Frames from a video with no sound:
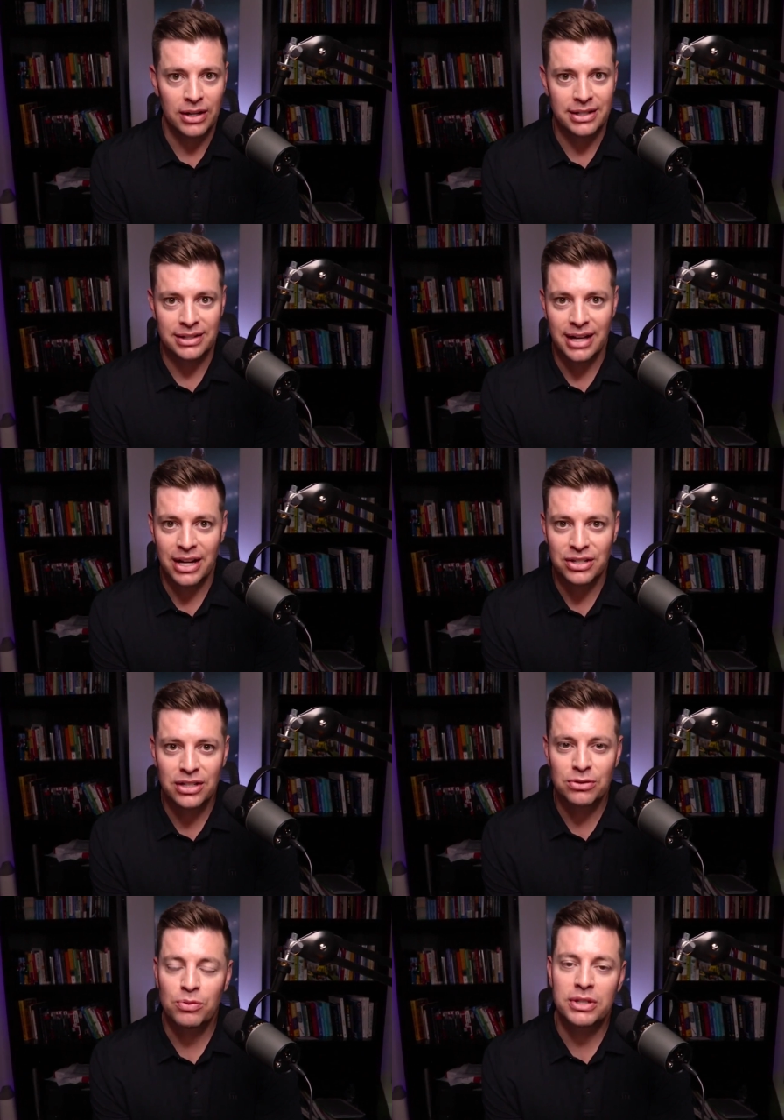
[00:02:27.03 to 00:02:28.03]
It's not
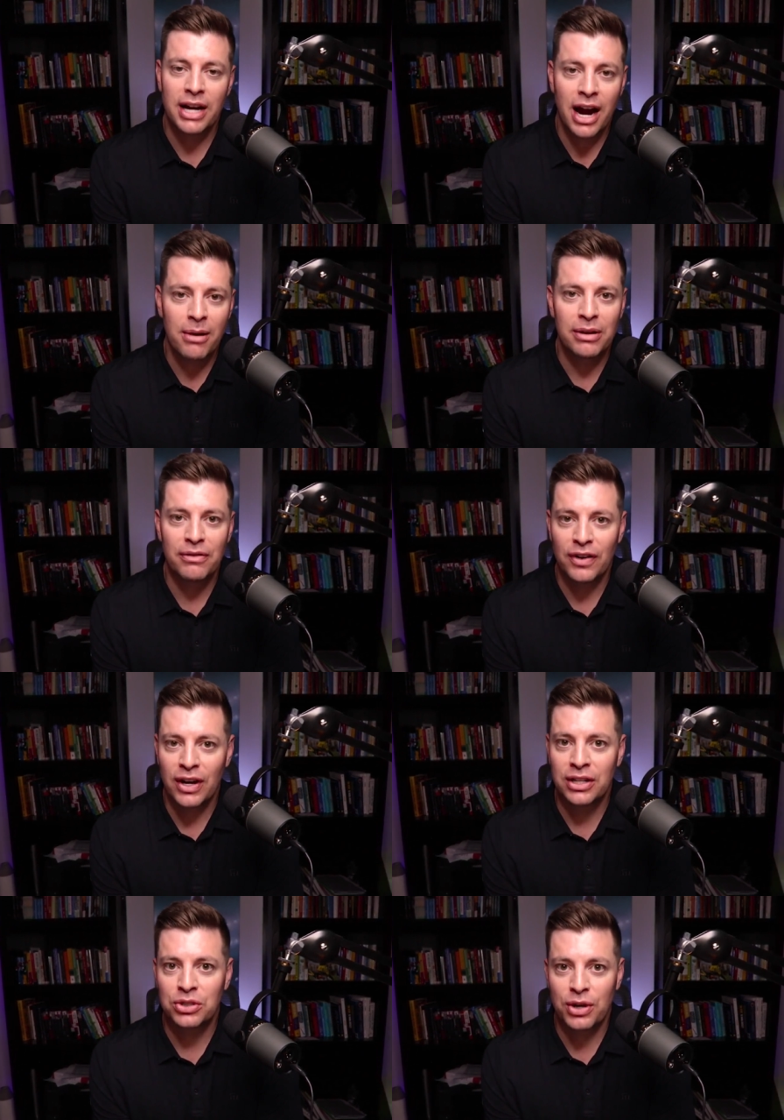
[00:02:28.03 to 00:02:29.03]
just retirement
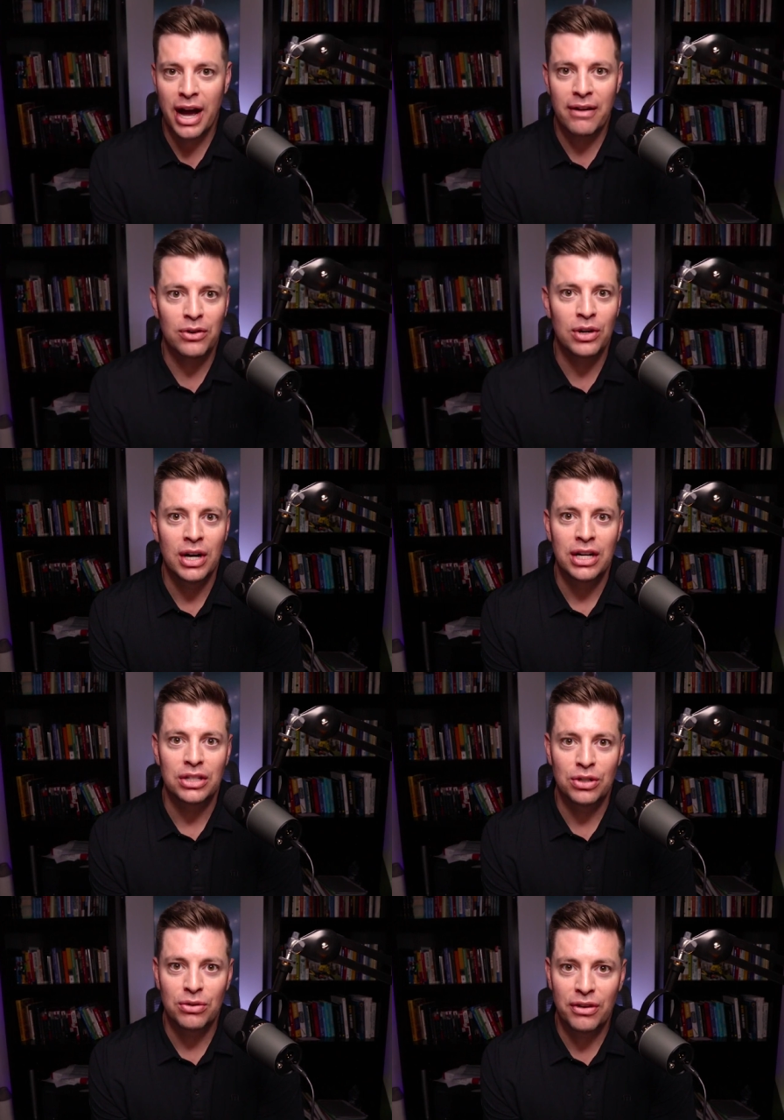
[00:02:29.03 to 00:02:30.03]
fun, travel,
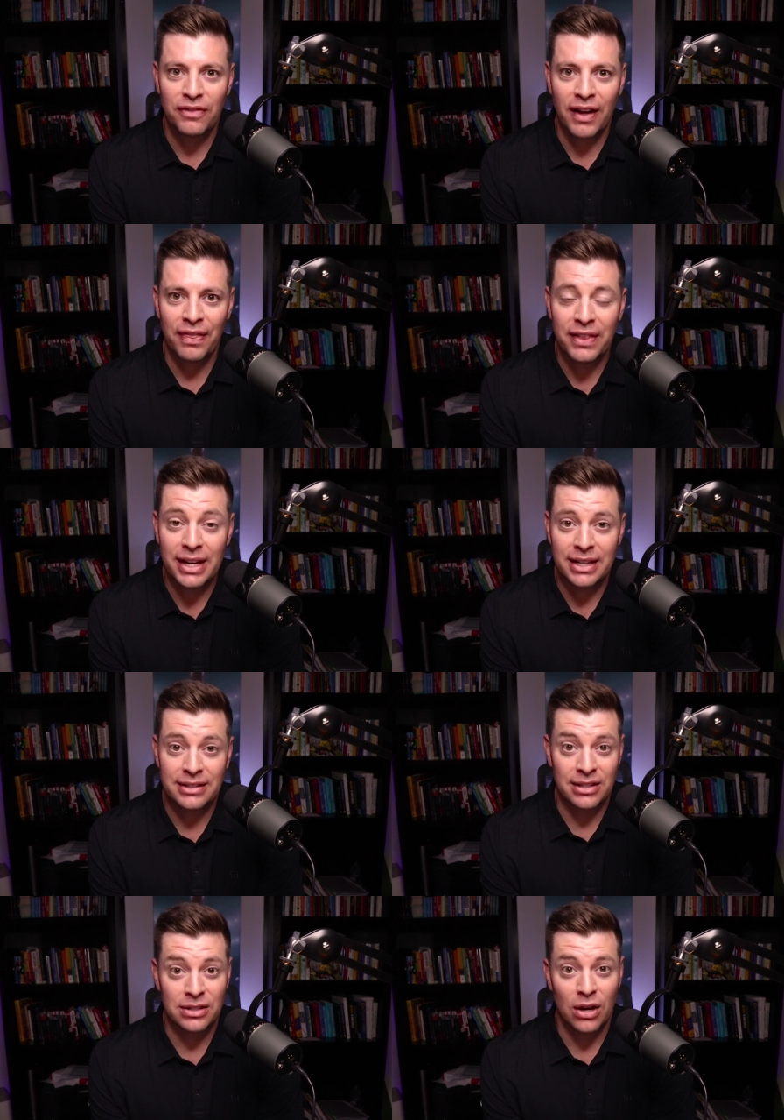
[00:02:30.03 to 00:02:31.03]
do the fun things.
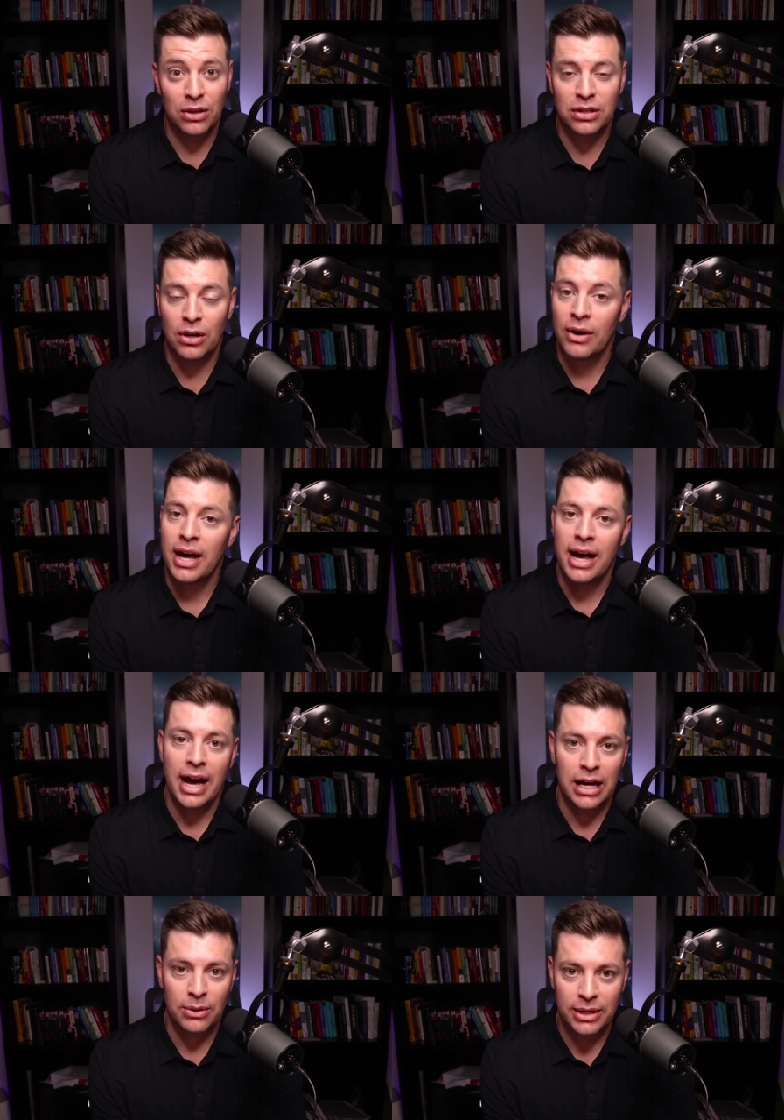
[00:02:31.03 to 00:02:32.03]
It's also,
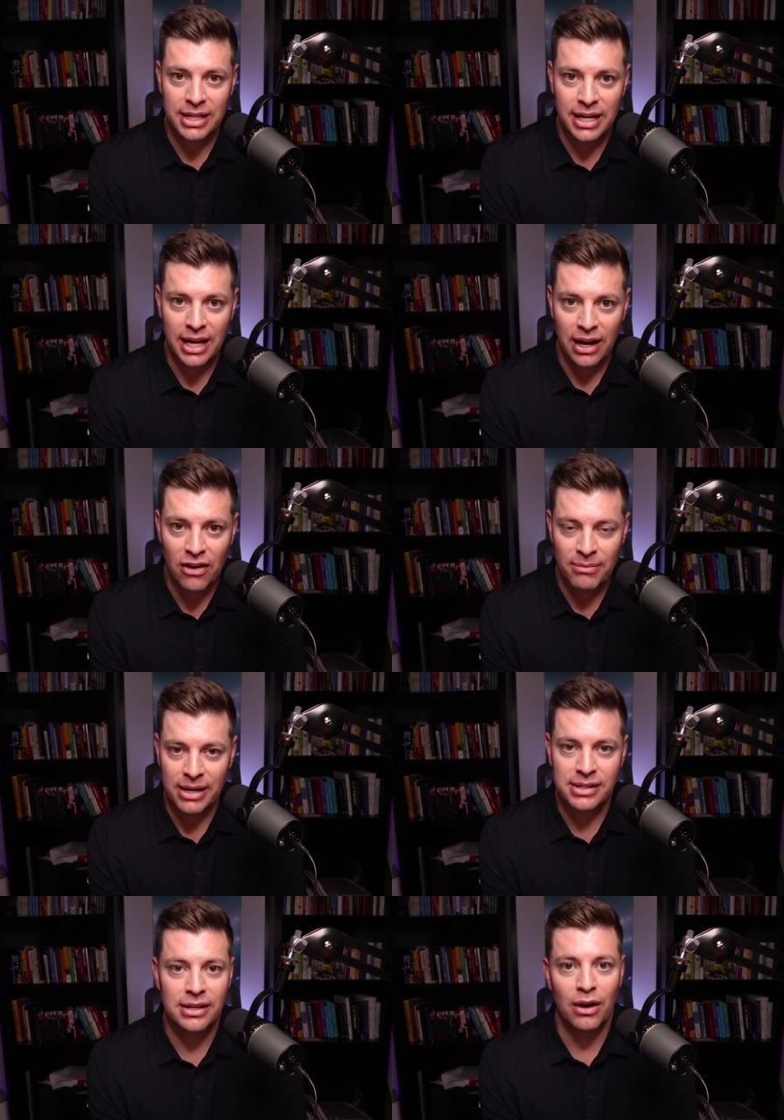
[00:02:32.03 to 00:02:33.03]
how do I take care of
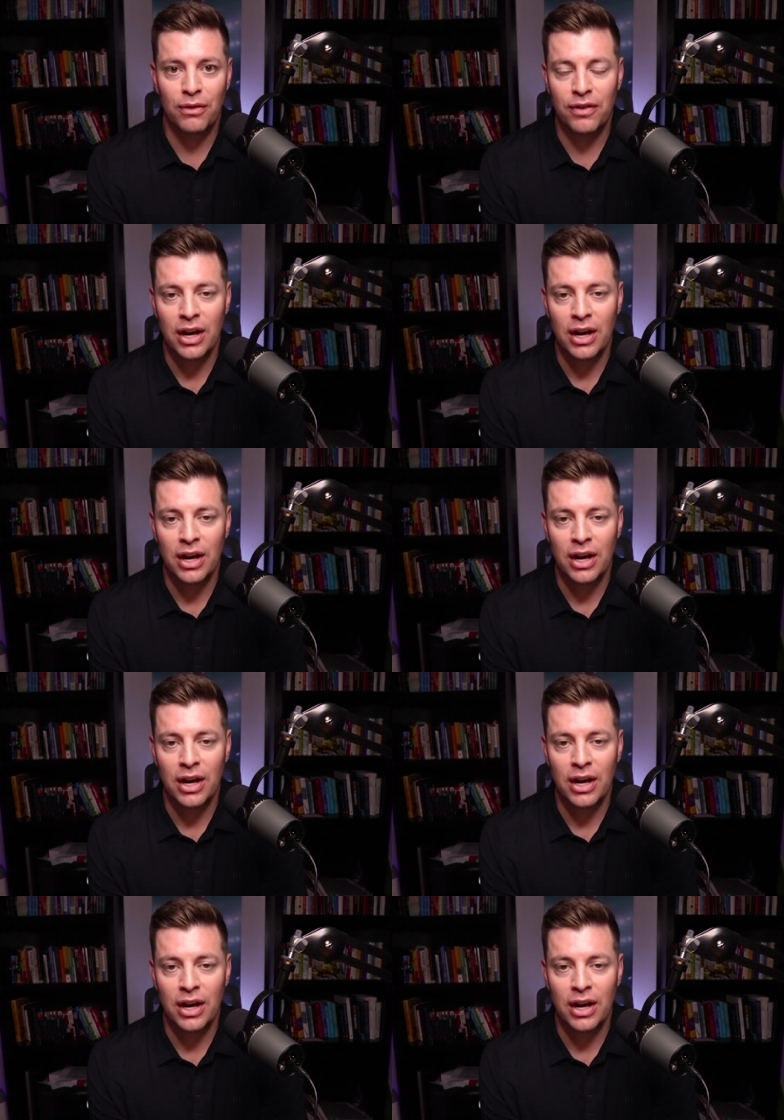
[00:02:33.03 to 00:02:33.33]
myself?